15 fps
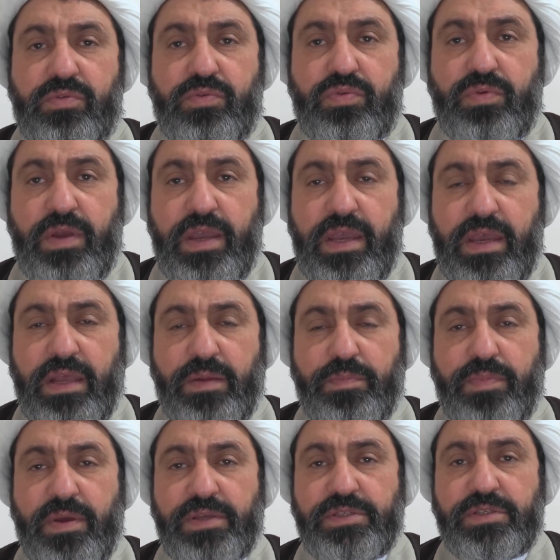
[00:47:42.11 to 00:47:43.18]
to
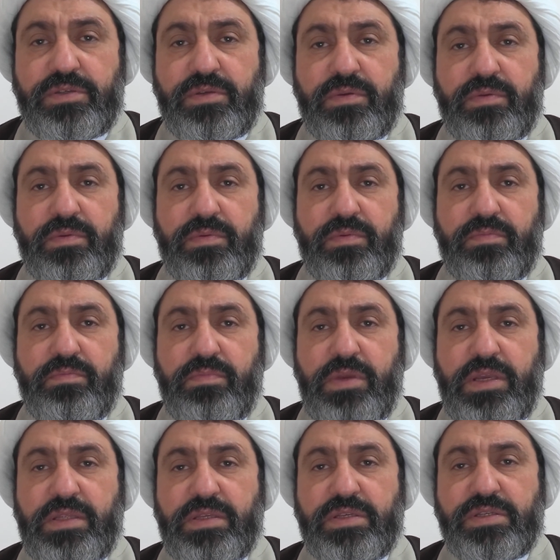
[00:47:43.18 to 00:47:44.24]
help us
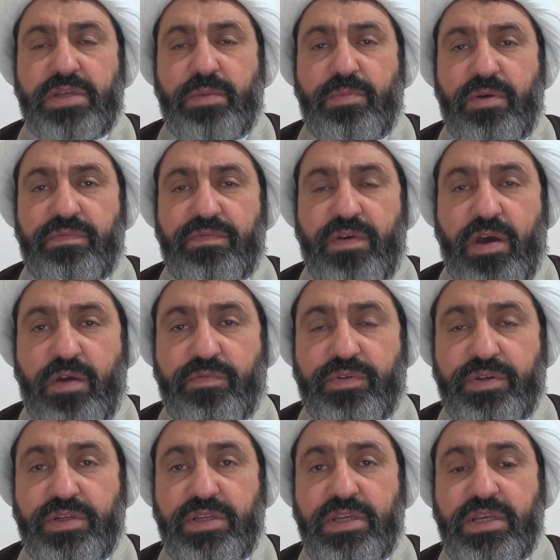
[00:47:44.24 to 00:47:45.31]
meet some of our
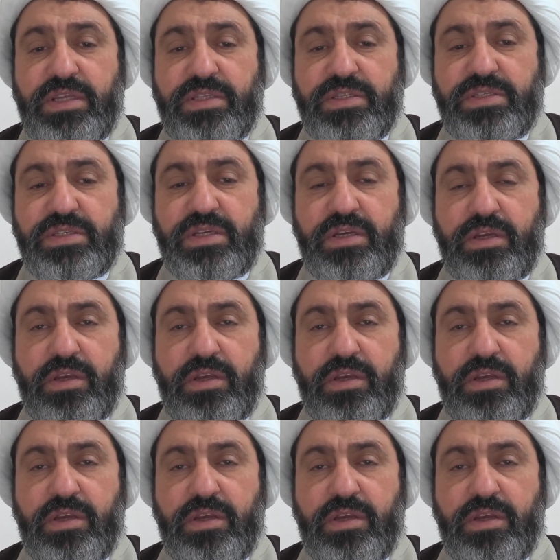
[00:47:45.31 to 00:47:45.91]
needs,